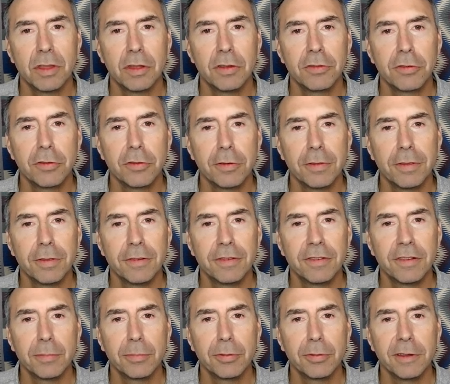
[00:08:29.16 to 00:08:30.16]
The truth
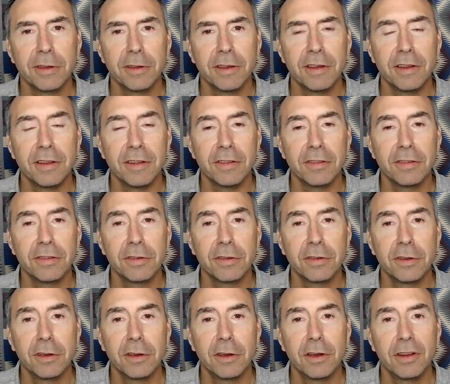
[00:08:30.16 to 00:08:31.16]
simply is.
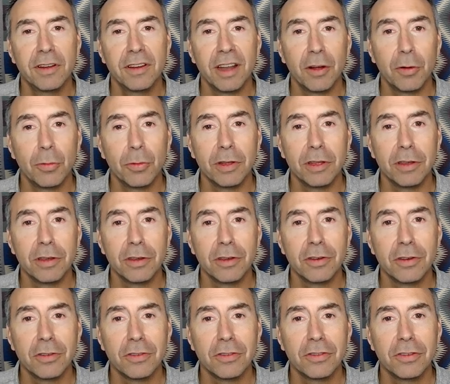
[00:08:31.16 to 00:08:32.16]
Now, we
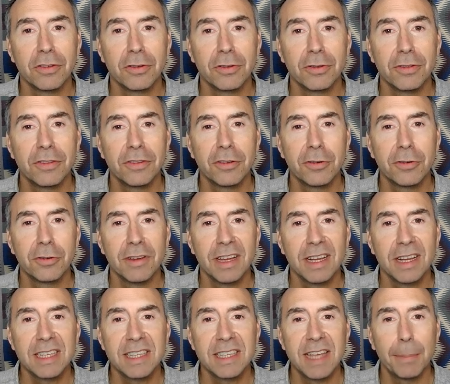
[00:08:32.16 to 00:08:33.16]
could choose to
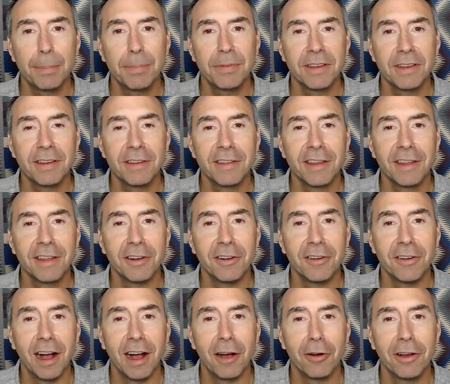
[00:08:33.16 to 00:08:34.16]
accept it and
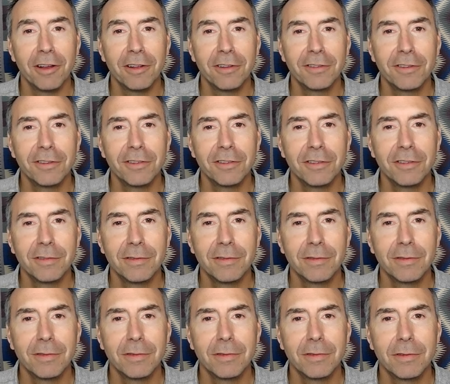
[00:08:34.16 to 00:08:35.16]
allow it
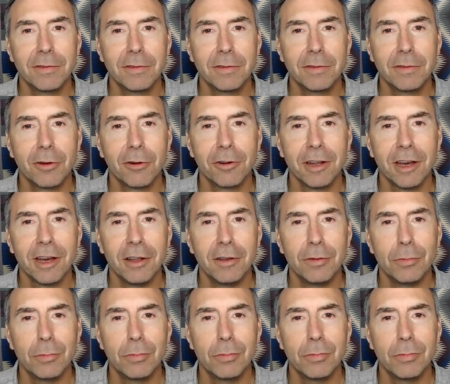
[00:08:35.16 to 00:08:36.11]
or not.